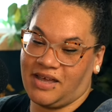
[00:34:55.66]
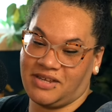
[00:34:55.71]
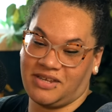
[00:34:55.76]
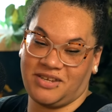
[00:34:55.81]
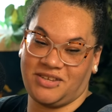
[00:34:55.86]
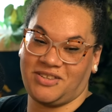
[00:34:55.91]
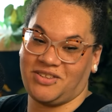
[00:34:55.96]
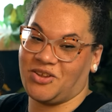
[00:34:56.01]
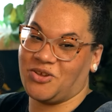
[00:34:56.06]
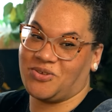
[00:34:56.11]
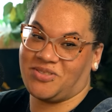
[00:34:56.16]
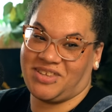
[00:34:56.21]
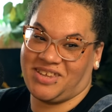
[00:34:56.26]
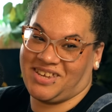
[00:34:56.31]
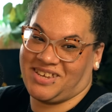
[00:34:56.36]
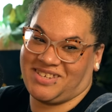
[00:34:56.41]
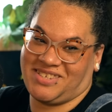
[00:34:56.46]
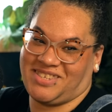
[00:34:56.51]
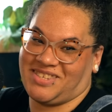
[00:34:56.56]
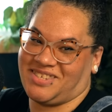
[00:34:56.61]
You're going to see they
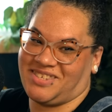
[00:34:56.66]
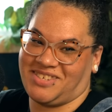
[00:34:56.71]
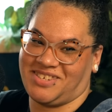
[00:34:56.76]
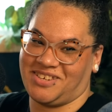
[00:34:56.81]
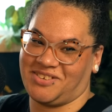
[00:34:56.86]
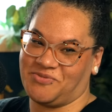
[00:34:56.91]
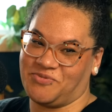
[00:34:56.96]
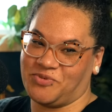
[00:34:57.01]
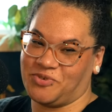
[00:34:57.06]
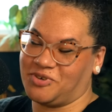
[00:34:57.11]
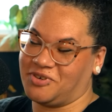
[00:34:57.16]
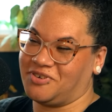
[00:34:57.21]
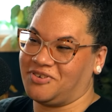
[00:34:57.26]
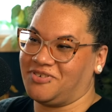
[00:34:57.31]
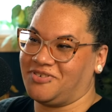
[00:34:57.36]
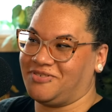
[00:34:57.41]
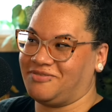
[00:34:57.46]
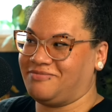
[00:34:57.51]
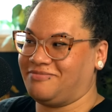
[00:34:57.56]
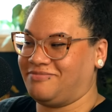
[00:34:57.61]
existed
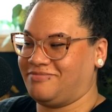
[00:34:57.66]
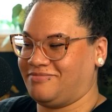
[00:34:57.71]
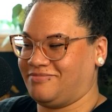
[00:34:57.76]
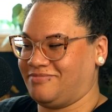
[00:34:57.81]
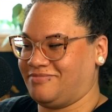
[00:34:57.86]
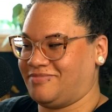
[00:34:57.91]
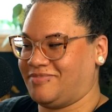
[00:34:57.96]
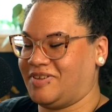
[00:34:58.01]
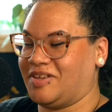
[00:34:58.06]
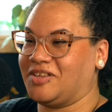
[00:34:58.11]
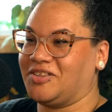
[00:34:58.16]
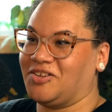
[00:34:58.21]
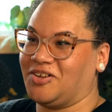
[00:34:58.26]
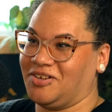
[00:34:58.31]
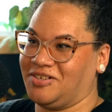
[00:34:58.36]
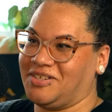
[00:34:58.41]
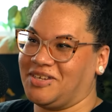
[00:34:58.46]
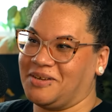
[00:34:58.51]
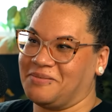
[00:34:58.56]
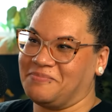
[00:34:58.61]
for a
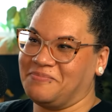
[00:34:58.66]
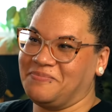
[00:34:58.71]
long time.